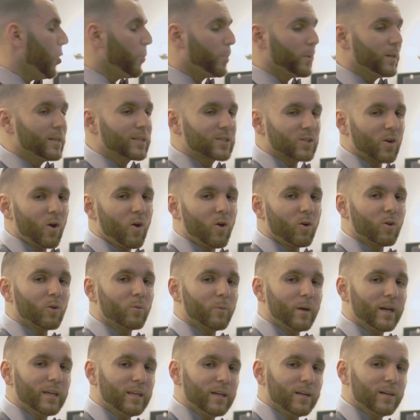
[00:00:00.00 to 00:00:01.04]
open this all
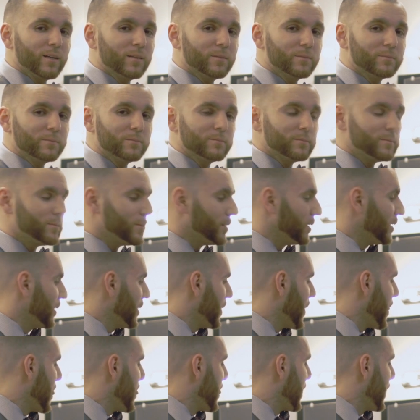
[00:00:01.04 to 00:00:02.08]
the way up
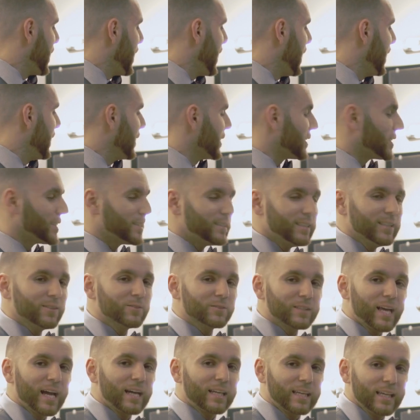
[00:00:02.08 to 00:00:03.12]
and it's
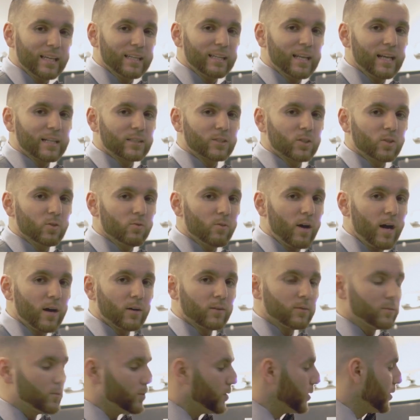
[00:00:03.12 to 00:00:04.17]
still not getting that 2
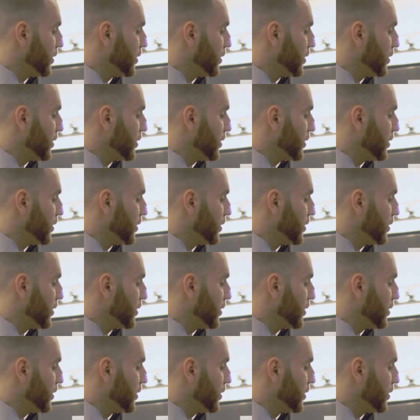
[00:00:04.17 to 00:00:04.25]
out,